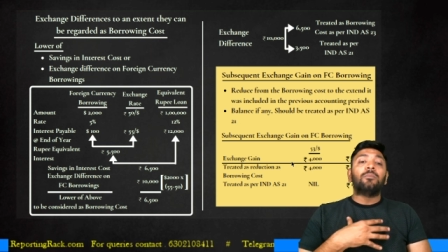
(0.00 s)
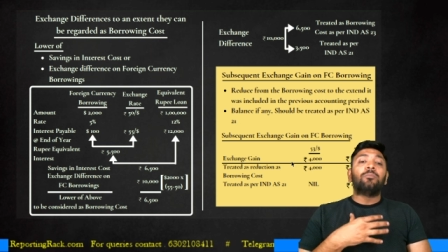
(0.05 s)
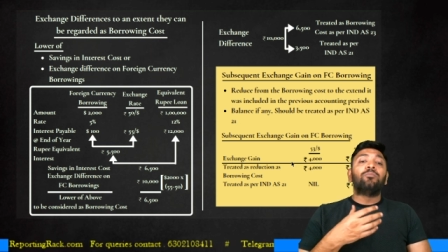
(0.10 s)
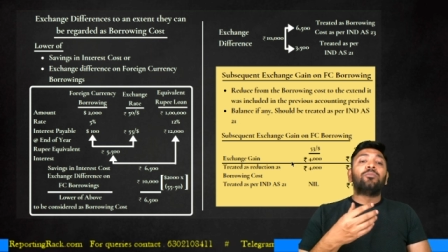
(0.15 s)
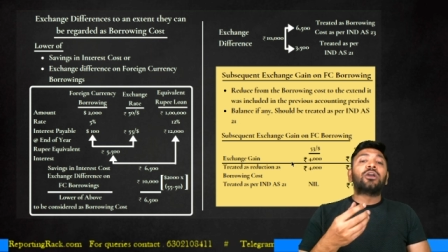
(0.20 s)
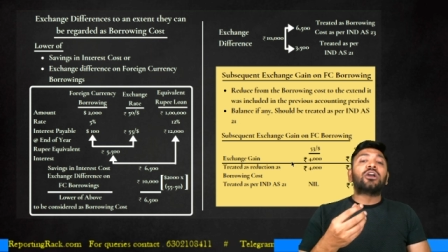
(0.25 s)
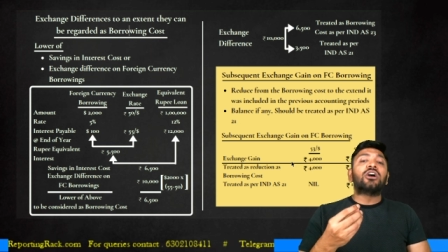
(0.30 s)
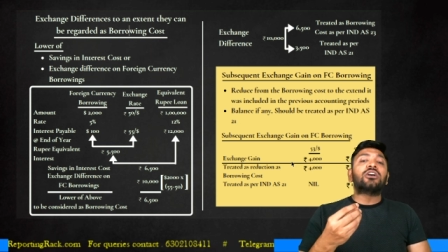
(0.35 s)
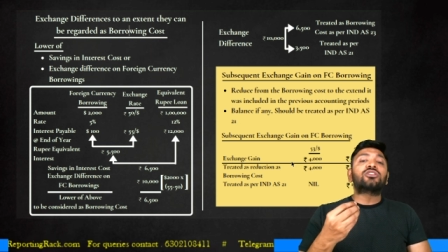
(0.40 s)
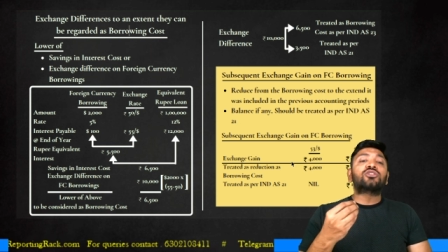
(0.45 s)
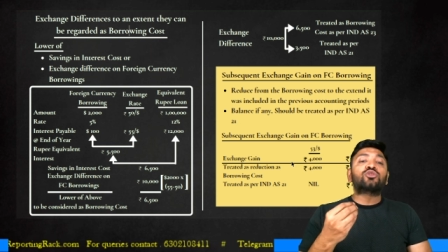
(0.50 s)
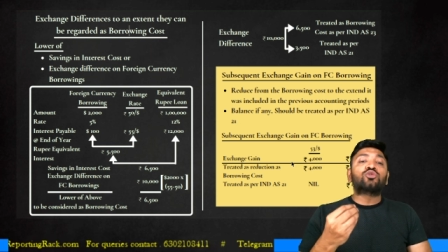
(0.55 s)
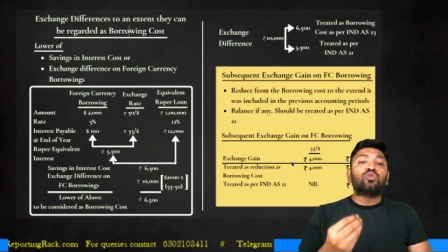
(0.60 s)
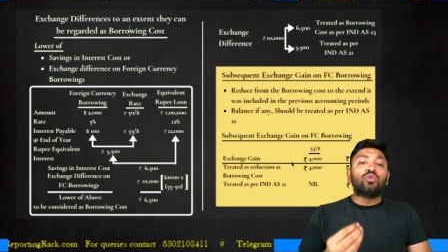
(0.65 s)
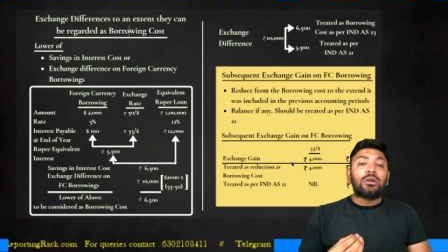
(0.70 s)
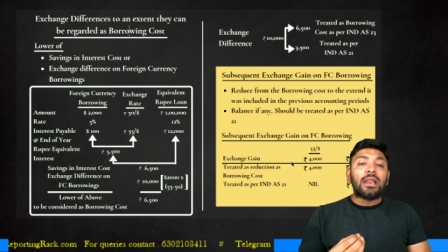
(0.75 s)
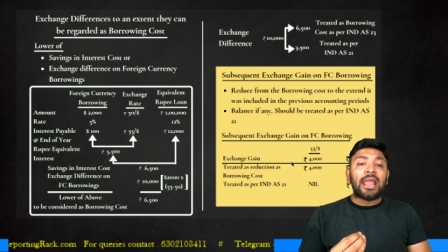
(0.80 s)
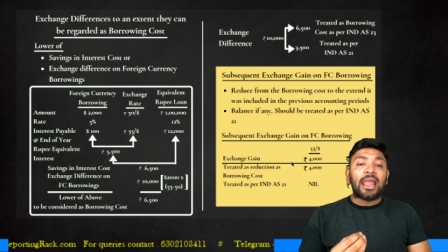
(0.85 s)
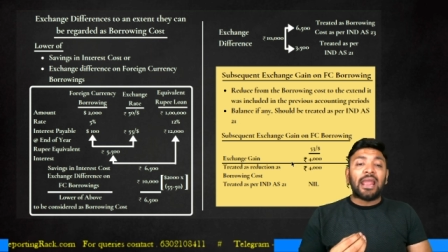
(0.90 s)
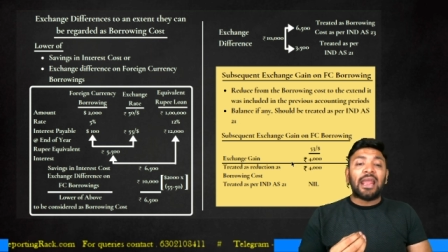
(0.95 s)
because
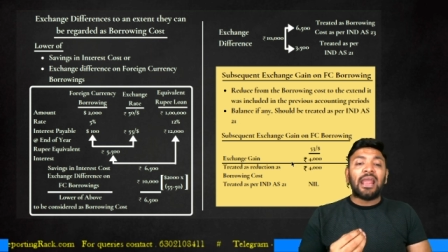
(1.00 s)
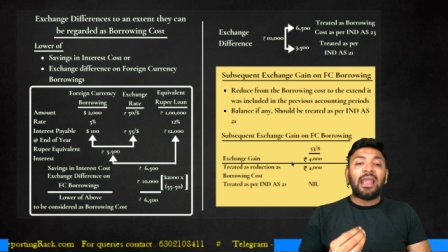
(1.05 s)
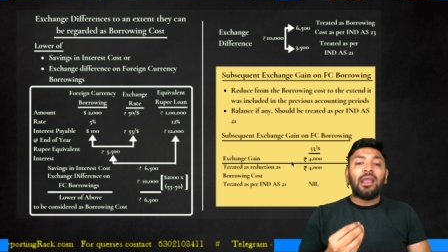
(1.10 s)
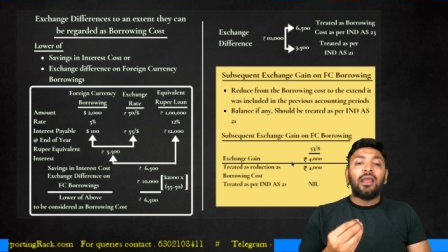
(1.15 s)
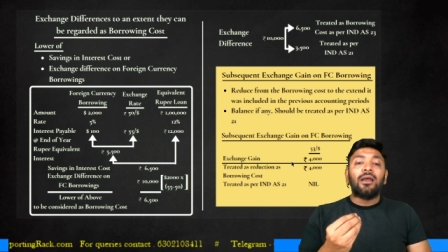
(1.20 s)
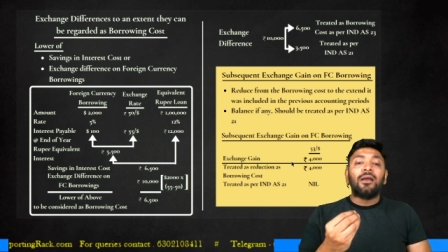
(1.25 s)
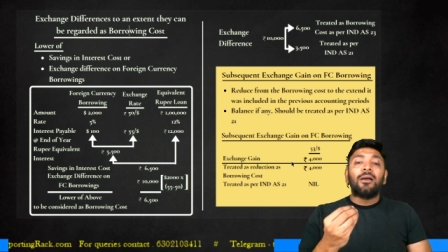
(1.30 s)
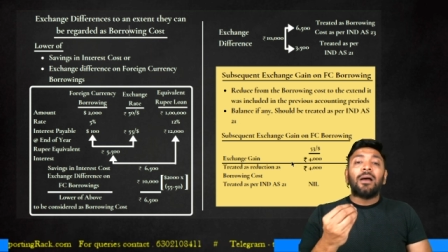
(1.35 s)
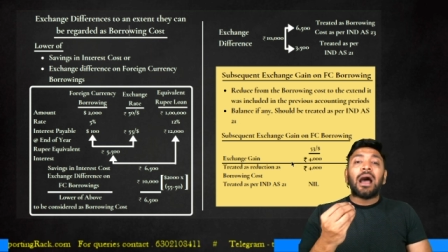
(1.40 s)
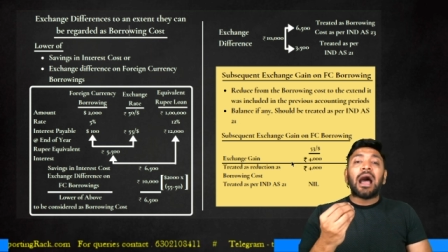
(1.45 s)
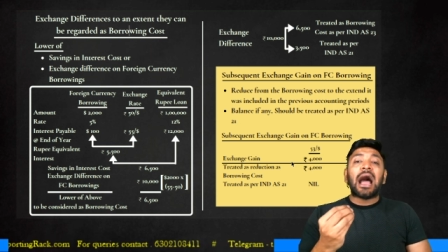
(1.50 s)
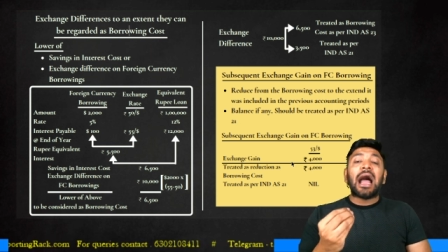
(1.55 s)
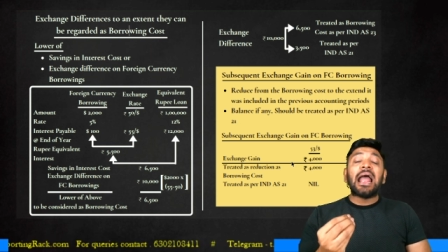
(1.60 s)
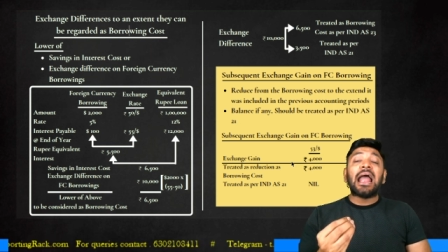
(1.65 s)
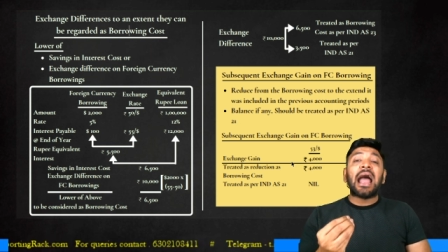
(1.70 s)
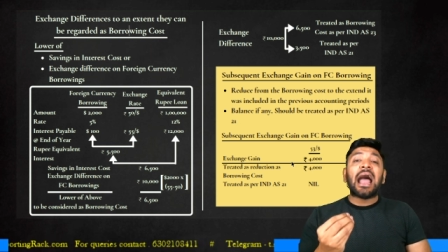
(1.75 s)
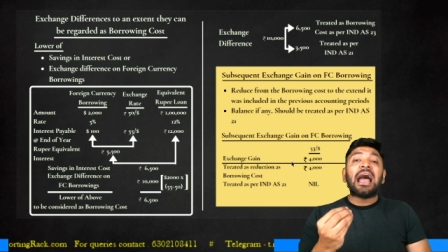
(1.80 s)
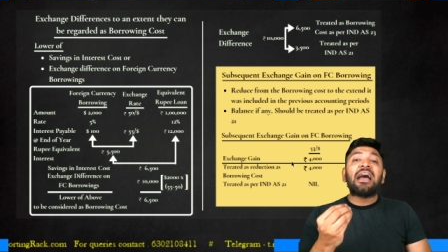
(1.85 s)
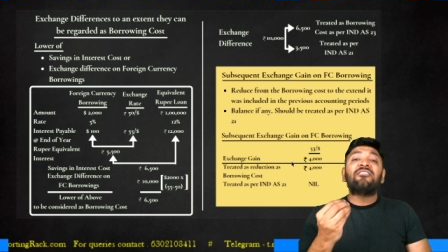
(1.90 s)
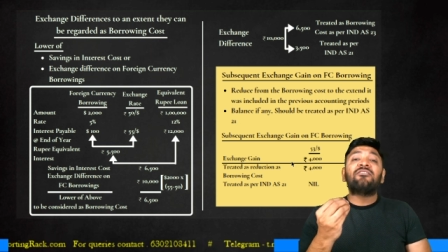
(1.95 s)
today I
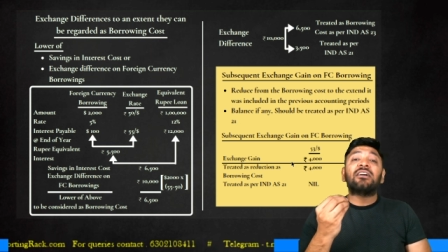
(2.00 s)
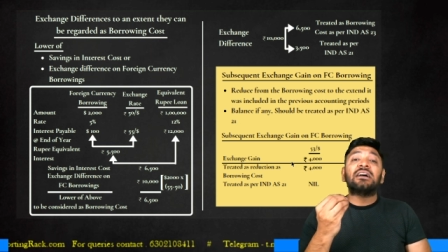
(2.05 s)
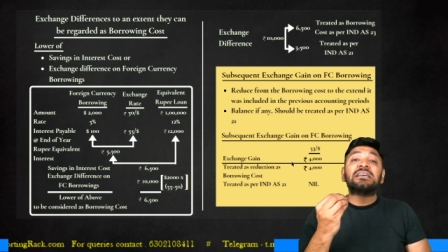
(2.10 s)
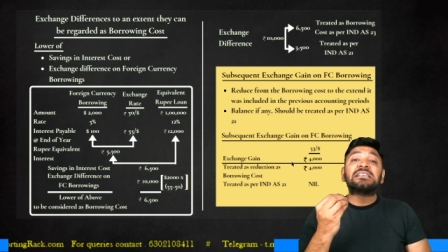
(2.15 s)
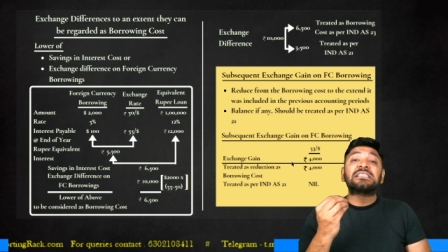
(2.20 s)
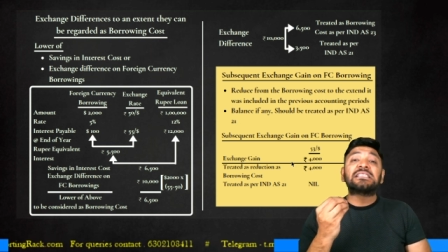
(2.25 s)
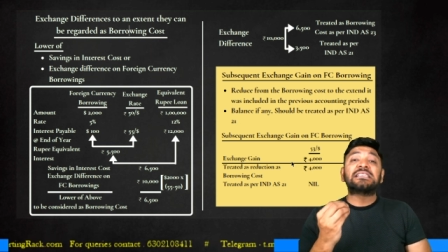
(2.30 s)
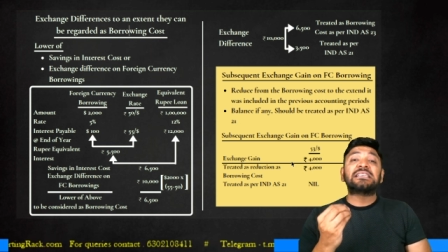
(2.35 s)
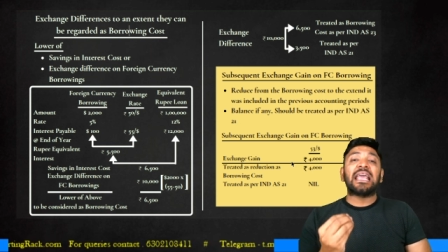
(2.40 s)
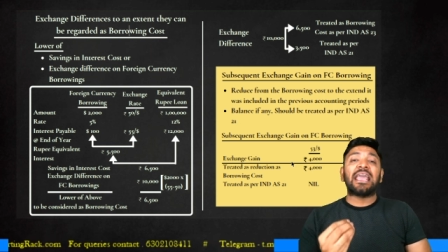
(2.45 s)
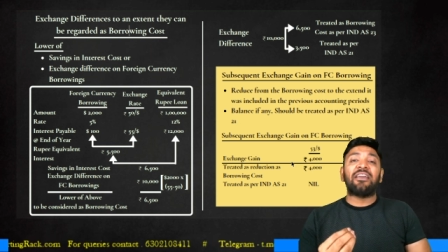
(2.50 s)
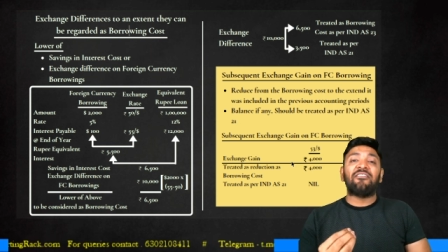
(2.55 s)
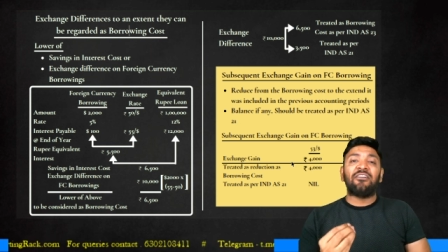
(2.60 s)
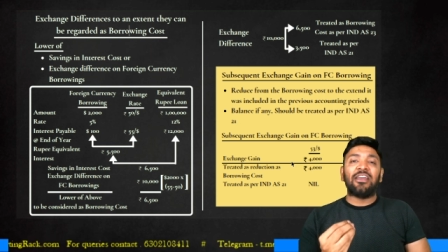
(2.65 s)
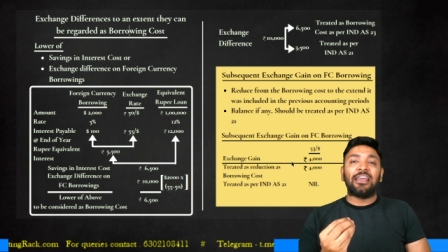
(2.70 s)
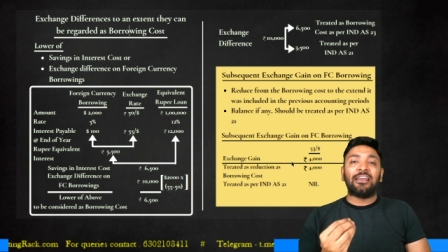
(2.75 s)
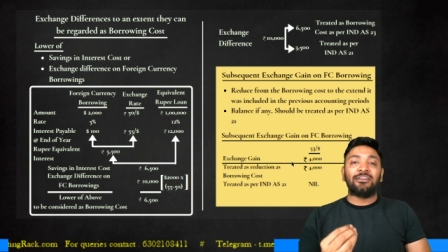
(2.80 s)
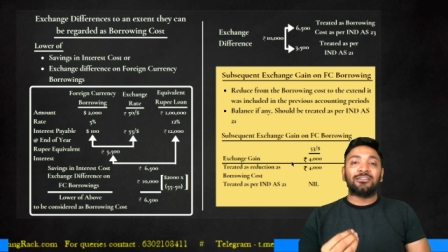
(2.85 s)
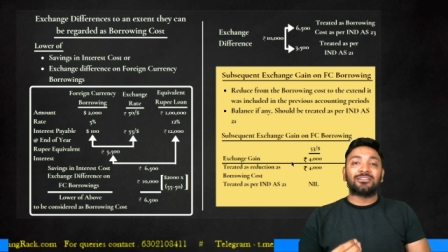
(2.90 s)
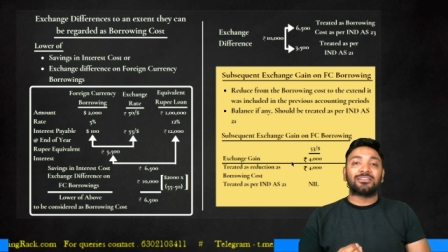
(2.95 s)
have a
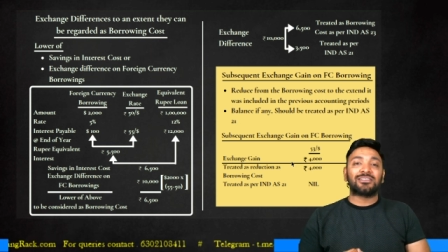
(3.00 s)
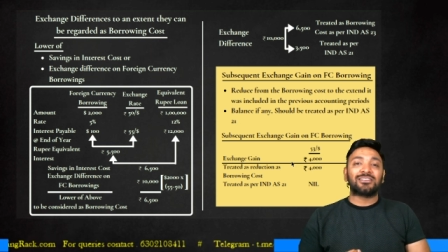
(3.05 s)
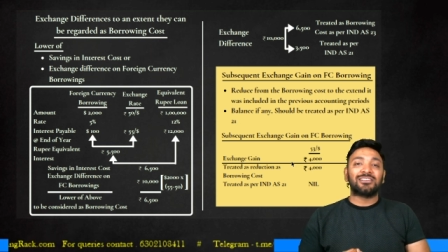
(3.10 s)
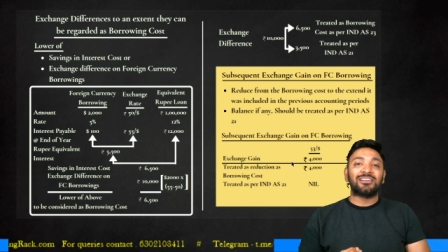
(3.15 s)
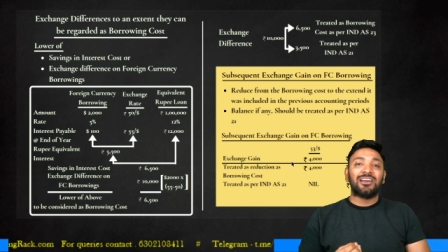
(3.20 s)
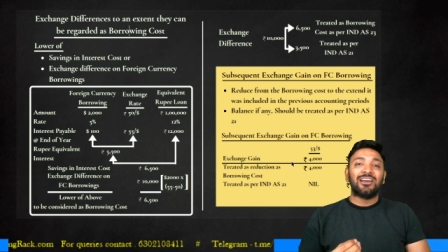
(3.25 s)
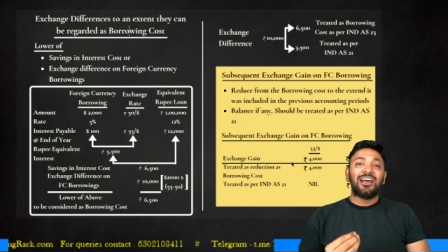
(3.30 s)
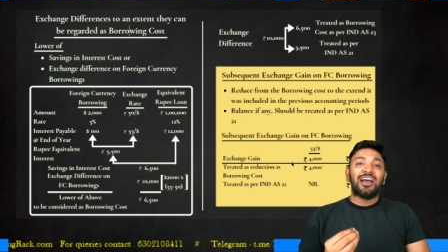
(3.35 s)
savings.